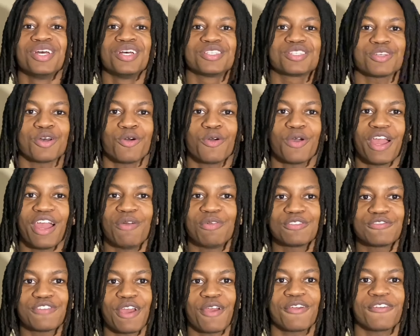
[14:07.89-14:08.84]
So it
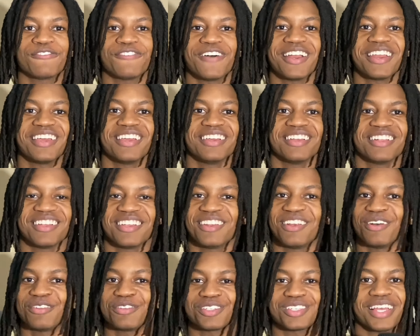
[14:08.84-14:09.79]
was very funny, you
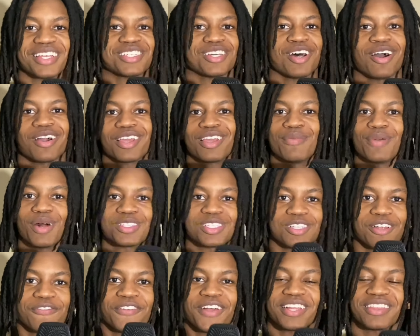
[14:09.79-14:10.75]
know, just like talking about
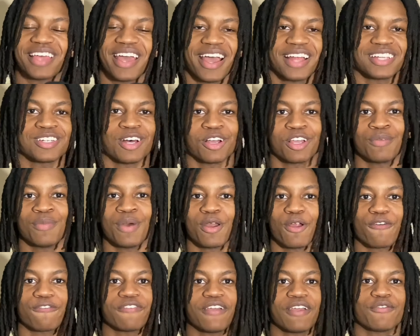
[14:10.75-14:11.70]
stuff like that, talking about
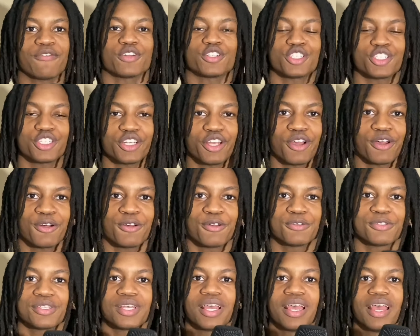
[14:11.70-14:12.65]
our favorite
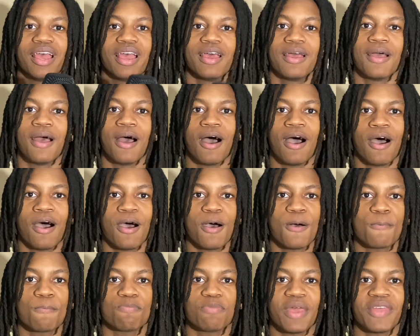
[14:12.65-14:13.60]
shows.
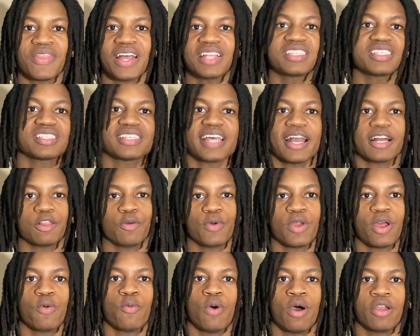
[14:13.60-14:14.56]
And that's exactly what
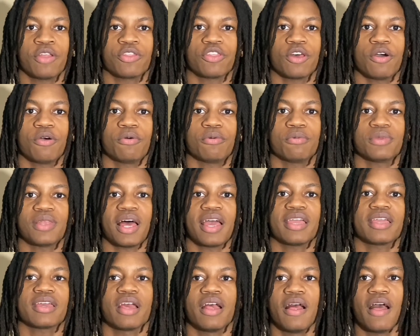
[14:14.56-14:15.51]
I wanted though.
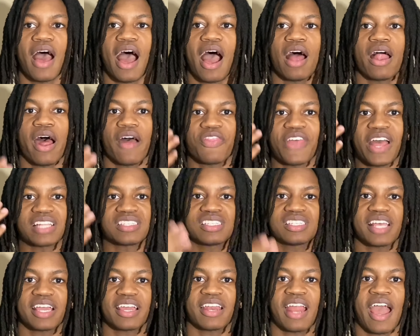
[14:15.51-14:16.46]
Like that
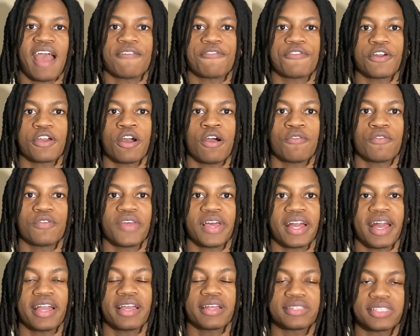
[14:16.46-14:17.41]
second half of the
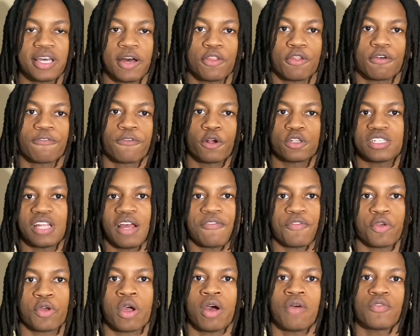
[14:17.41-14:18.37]
like I could tell the first half
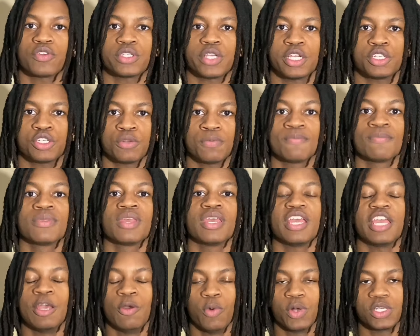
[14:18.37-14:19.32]
of the conversation,
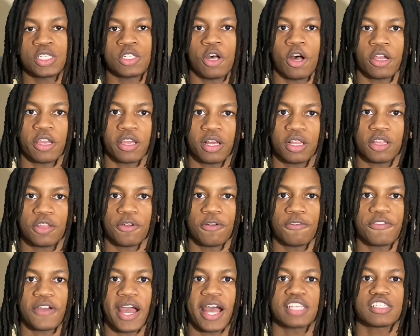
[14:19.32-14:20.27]
he was talking a little
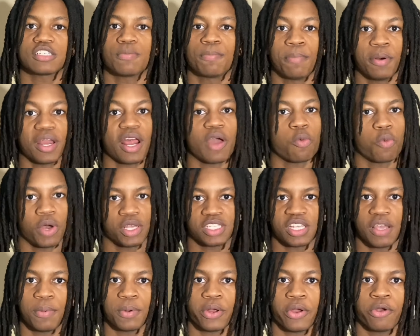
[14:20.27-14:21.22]
fast, but I was
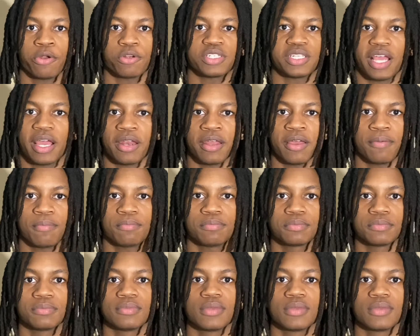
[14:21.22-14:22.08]
able to understand him.